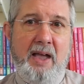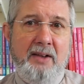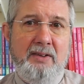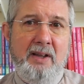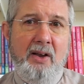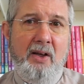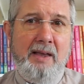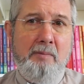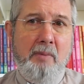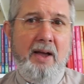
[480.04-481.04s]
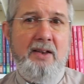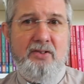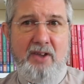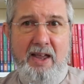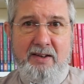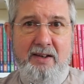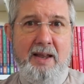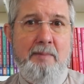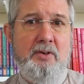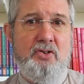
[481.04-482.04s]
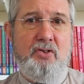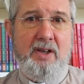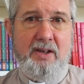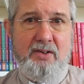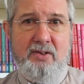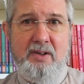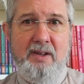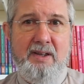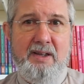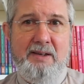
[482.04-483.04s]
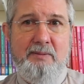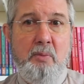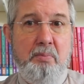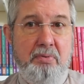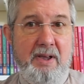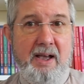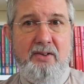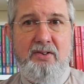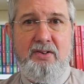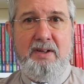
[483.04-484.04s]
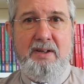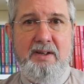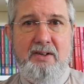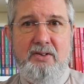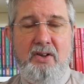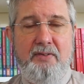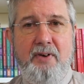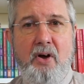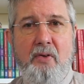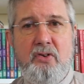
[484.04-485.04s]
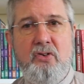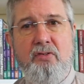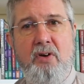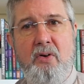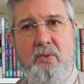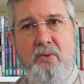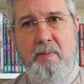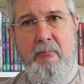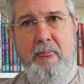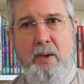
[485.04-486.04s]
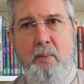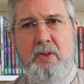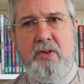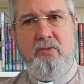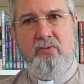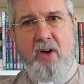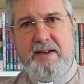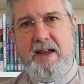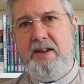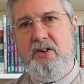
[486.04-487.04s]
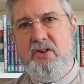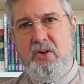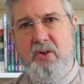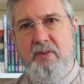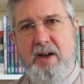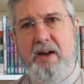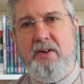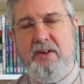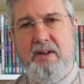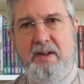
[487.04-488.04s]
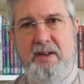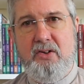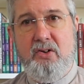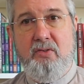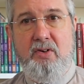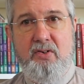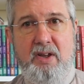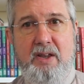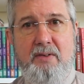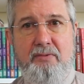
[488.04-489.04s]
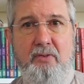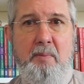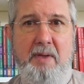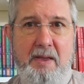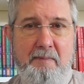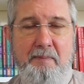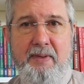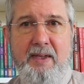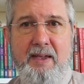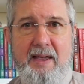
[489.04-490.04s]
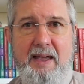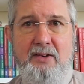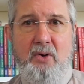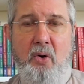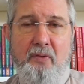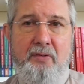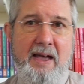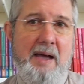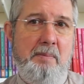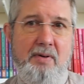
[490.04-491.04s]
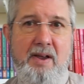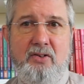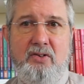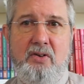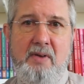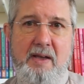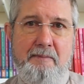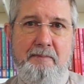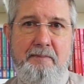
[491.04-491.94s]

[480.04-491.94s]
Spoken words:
underlying mindset it demonstrates will bring us to the Father's throne with the right attitude of heart to receive from him and to offer our prayers to him.